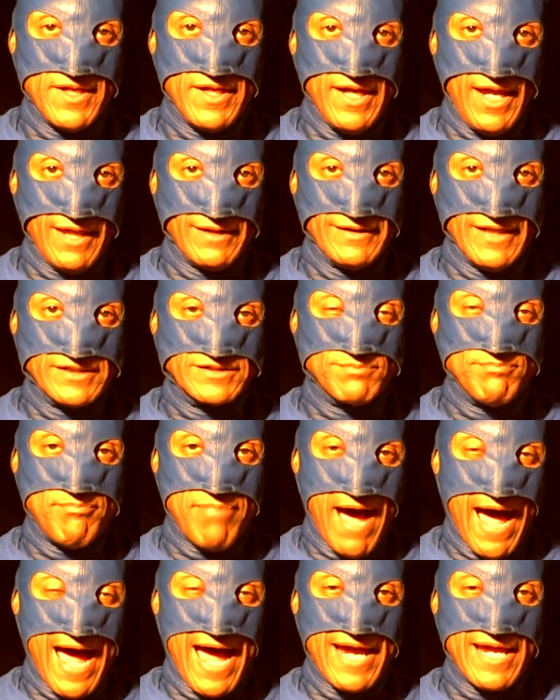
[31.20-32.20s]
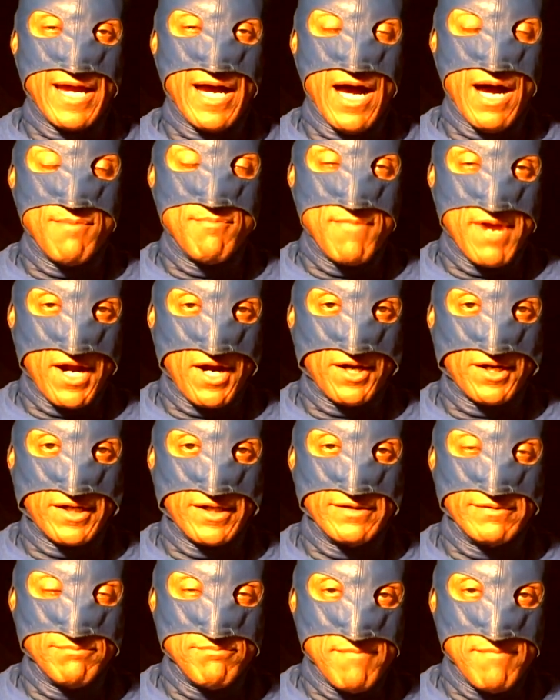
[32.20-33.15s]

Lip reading: And let's buy American,